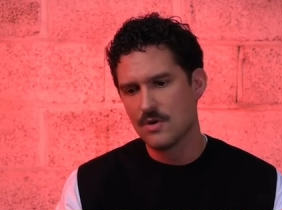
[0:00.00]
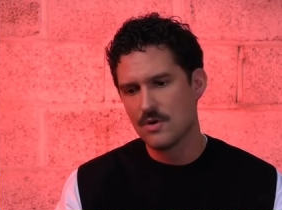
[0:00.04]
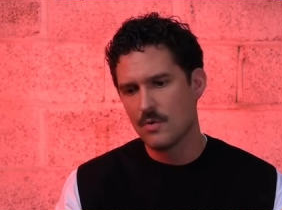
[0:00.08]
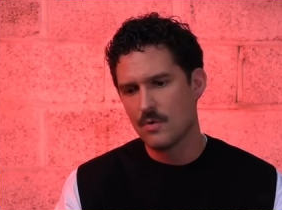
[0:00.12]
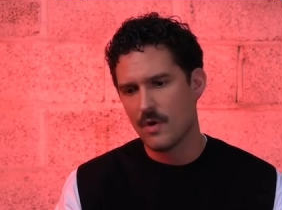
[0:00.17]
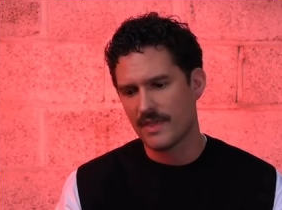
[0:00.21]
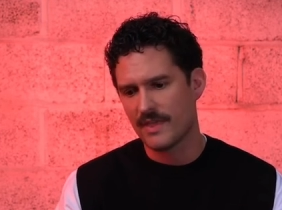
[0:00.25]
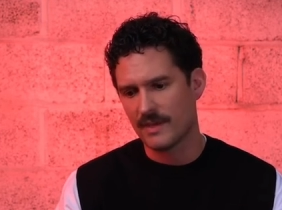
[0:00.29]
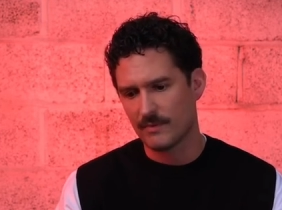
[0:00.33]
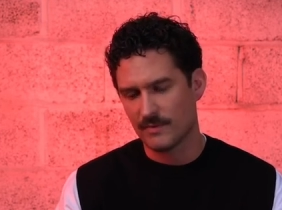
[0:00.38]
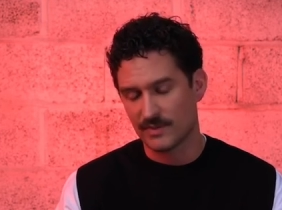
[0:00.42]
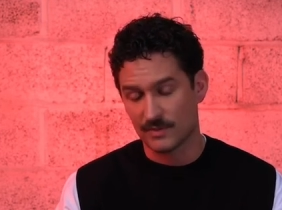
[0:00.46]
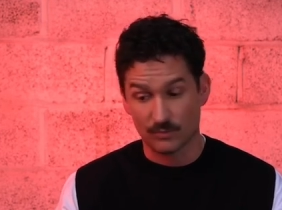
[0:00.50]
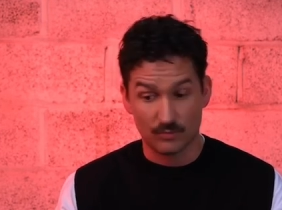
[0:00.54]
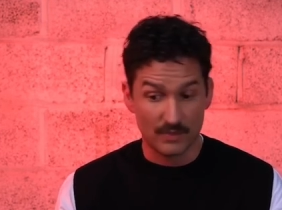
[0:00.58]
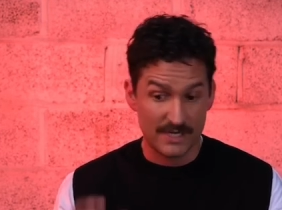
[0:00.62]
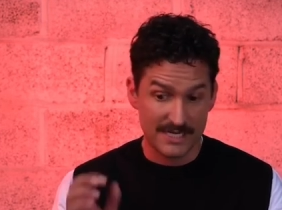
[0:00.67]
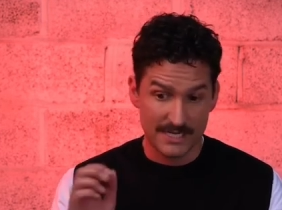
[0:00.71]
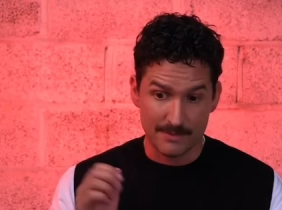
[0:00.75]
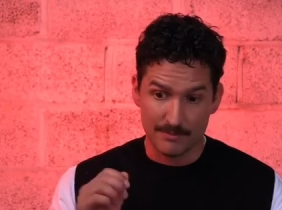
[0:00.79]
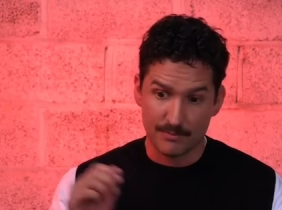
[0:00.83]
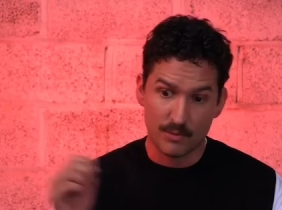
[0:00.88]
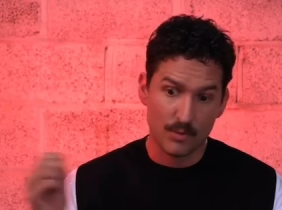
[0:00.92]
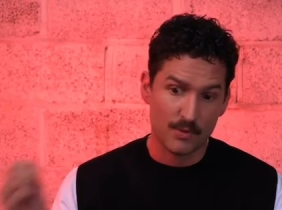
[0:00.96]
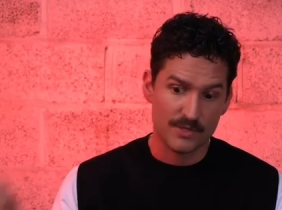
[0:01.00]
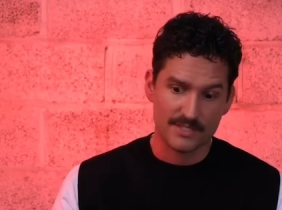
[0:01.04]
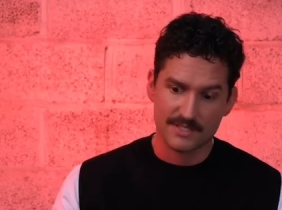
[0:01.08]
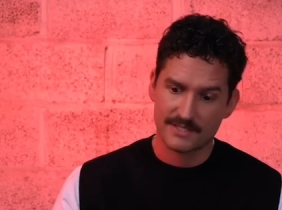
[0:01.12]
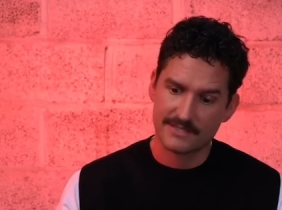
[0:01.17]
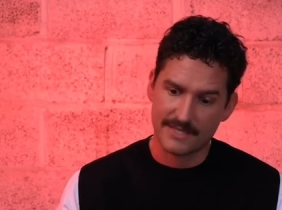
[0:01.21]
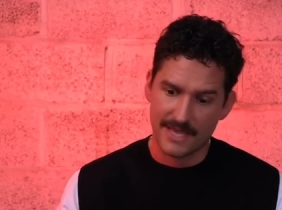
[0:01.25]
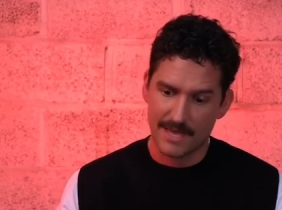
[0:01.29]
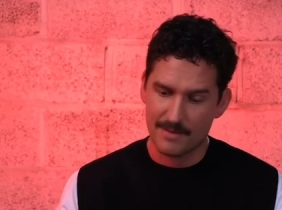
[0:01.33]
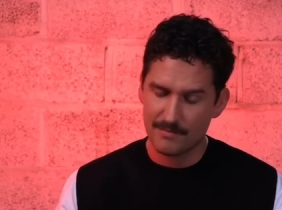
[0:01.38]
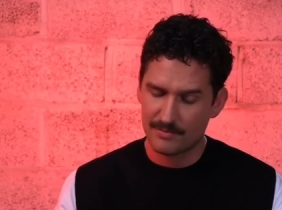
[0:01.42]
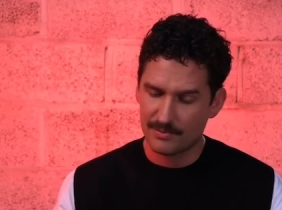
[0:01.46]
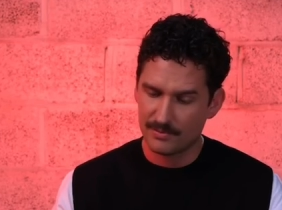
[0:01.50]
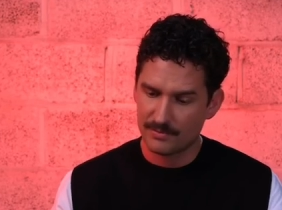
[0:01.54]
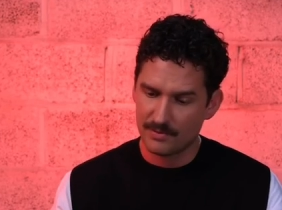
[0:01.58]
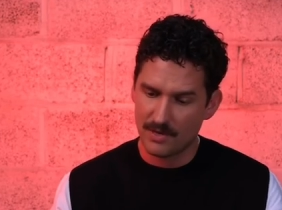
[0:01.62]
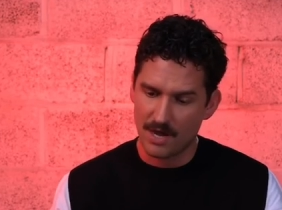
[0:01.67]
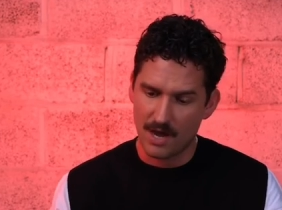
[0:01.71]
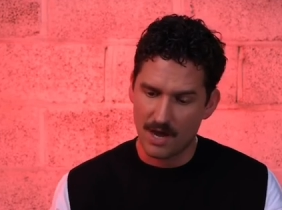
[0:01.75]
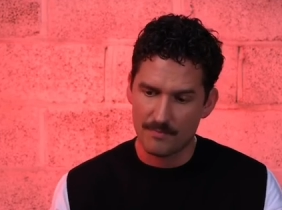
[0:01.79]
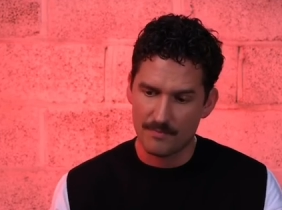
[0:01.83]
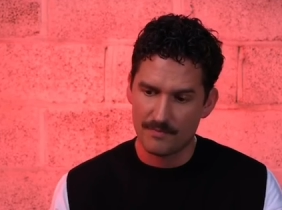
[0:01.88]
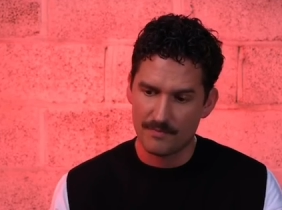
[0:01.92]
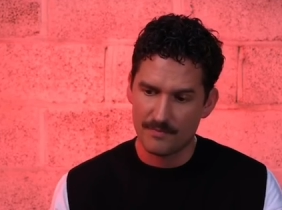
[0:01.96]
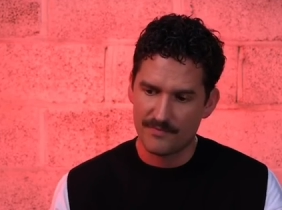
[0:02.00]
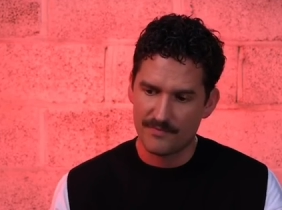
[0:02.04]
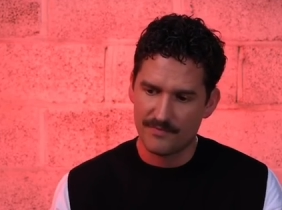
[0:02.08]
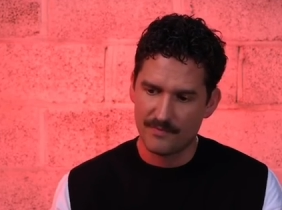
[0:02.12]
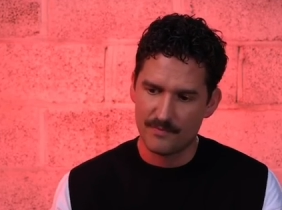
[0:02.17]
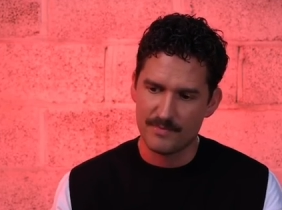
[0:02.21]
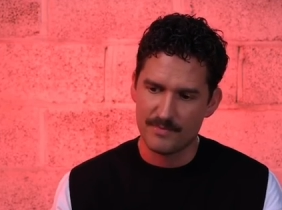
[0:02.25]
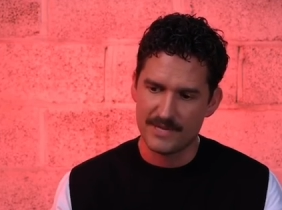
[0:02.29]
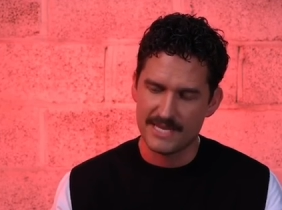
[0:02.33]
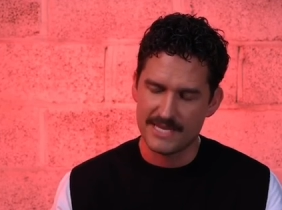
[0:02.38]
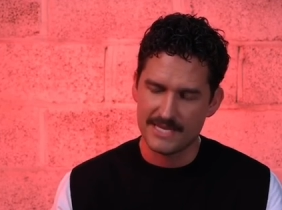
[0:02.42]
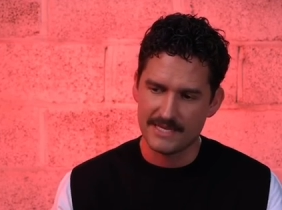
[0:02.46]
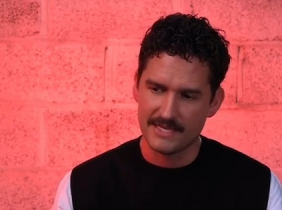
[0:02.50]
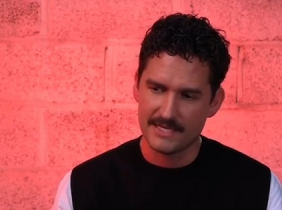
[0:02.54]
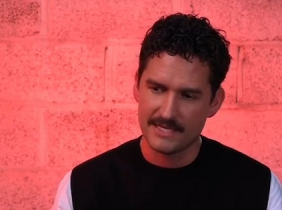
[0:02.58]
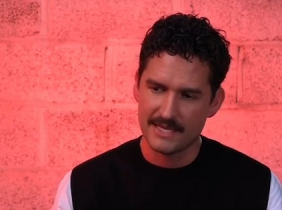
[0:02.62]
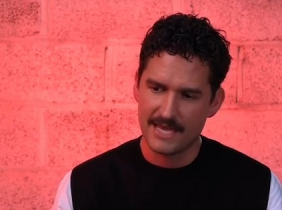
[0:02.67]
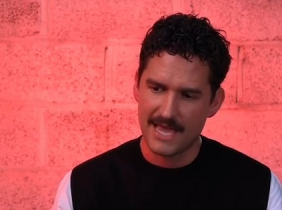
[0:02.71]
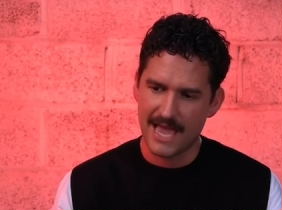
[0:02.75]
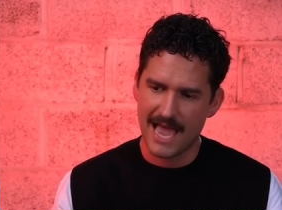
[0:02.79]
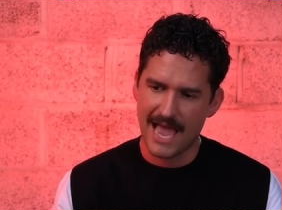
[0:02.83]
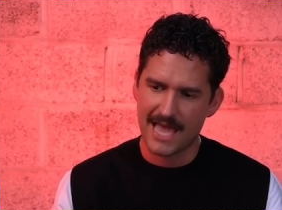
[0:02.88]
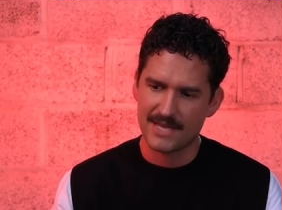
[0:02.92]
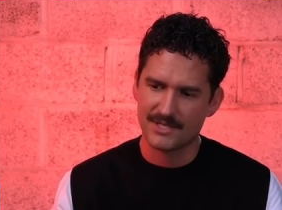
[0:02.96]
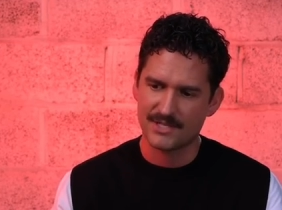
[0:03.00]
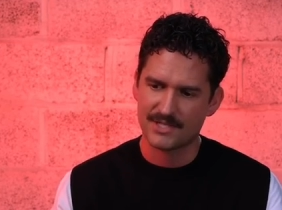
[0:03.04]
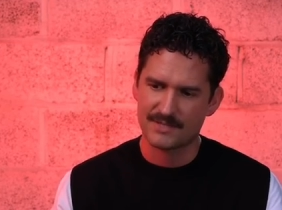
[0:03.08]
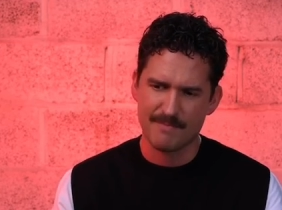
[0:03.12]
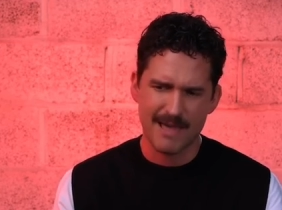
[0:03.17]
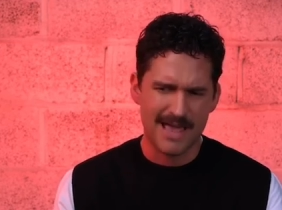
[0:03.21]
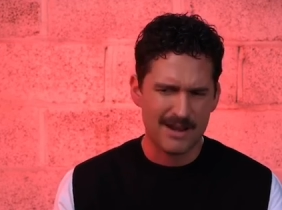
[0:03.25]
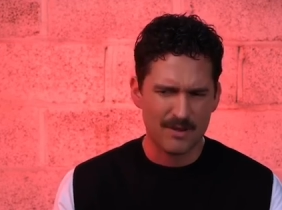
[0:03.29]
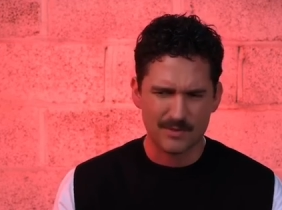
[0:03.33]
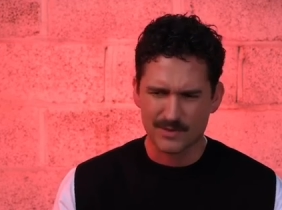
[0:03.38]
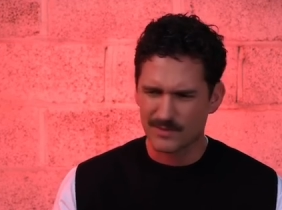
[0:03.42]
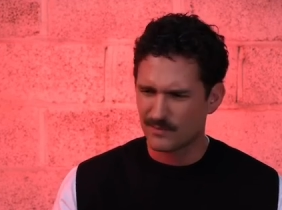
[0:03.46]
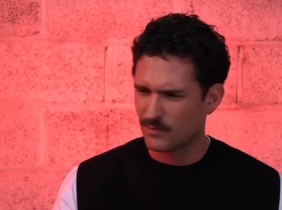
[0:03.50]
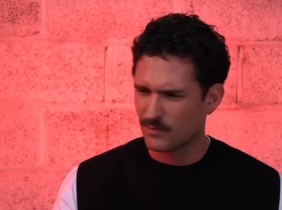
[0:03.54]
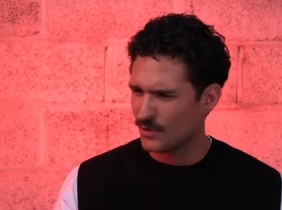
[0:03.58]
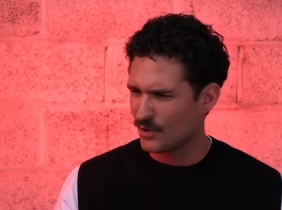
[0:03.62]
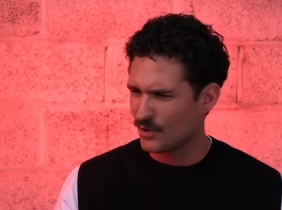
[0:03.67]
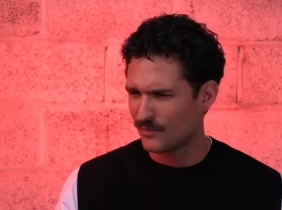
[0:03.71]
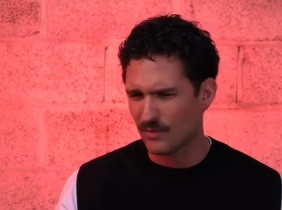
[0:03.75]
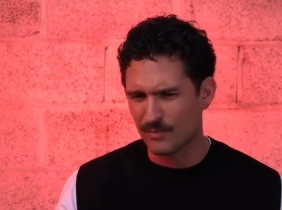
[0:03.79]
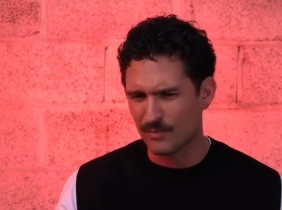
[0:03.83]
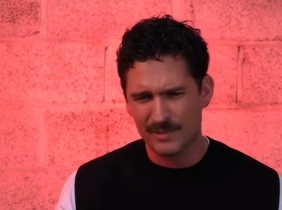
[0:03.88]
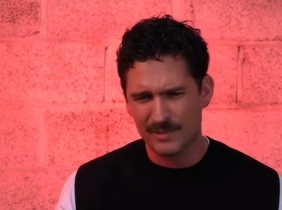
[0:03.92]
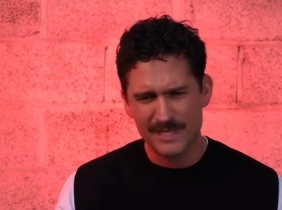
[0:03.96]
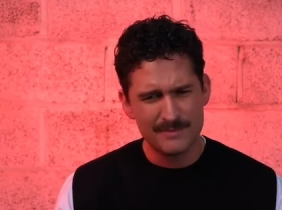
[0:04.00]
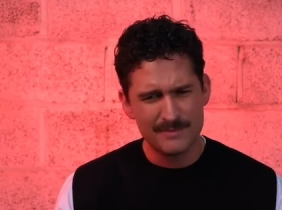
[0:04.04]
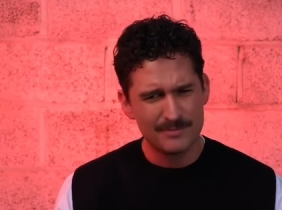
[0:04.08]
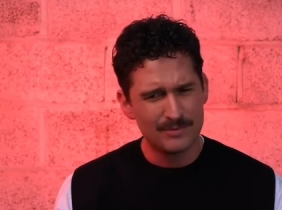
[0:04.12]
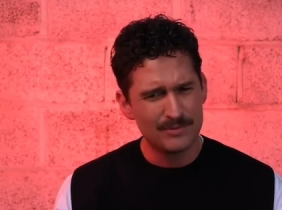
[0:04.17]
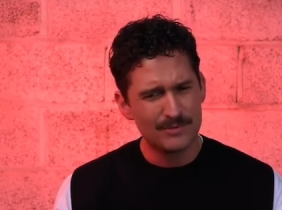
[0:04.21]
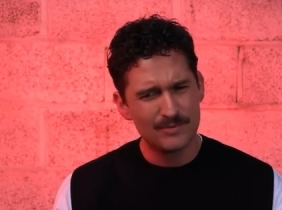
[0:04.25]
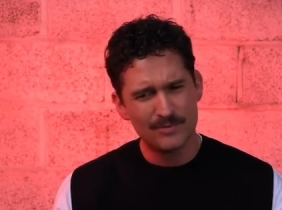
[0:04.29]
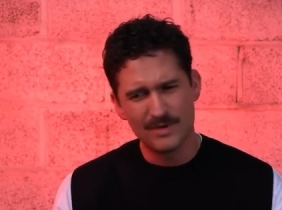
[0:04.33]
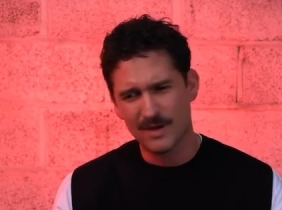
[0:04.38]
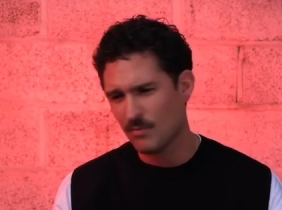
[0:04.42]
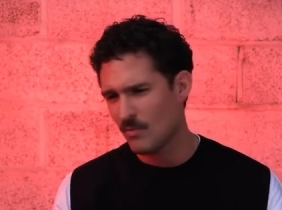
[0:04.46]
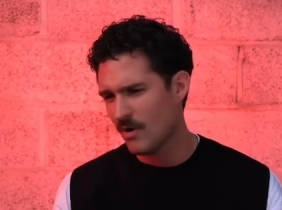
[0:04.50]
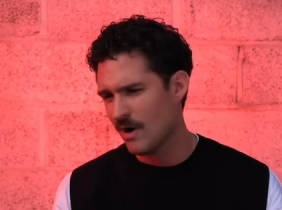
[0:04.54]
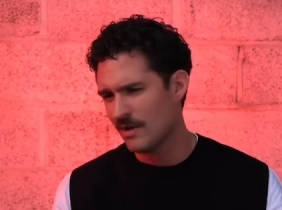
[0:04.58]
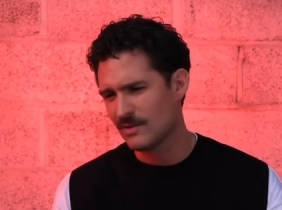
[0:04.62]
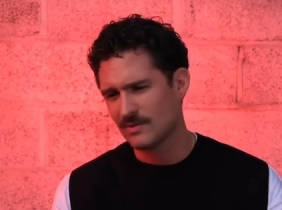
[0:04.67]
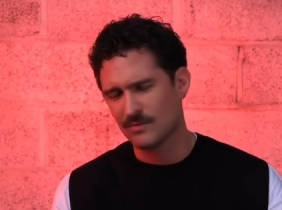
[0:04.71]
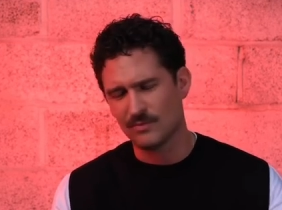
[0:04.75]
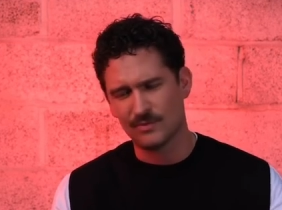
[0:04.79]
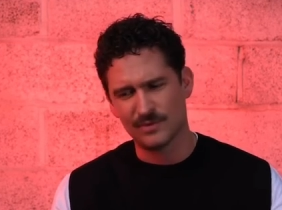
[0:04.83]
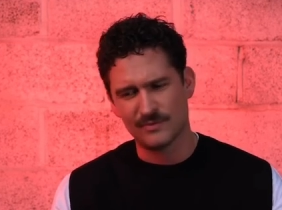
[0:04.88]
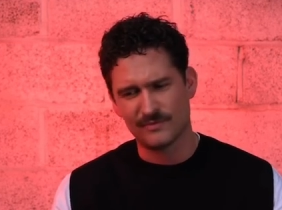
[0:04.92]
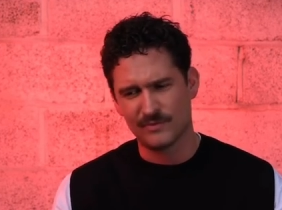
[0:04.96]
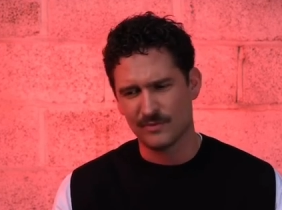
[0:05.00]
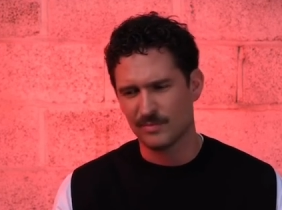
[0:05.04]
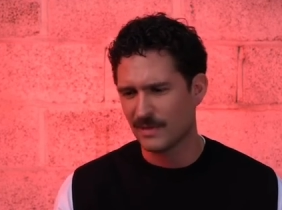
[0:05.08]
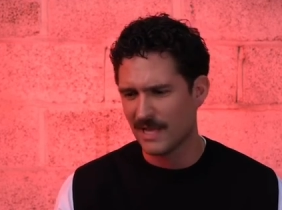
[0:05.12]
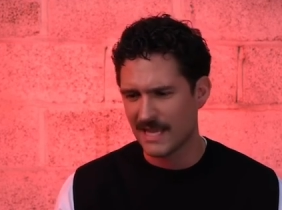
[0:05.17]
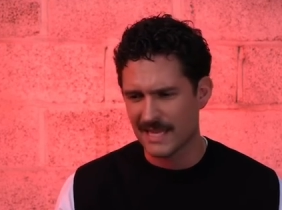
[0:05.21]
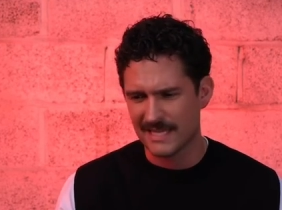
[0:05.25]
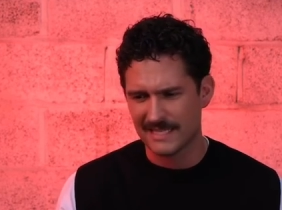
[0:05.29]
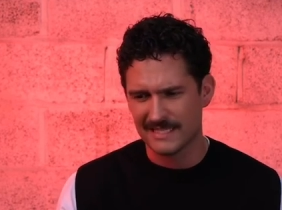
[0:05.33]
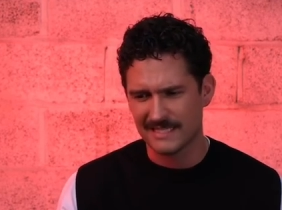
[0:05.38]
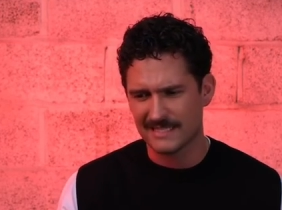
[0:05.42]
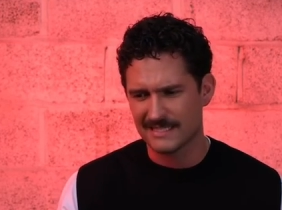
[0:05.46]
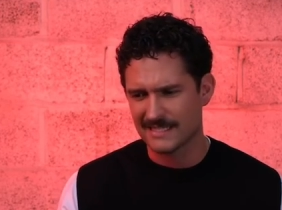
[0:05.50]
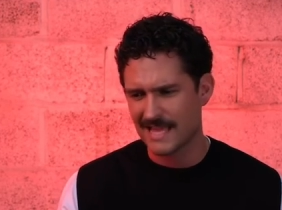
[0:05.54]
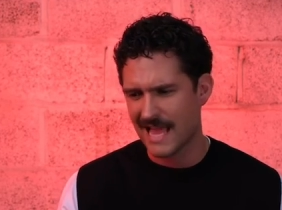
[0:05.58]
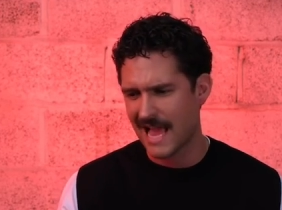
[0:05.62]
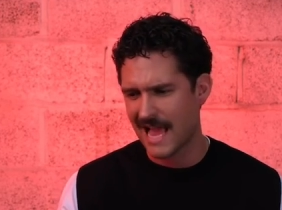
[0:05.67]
I think was a really important step for me, and just met lots of wonderful people and worked on wonderful plays.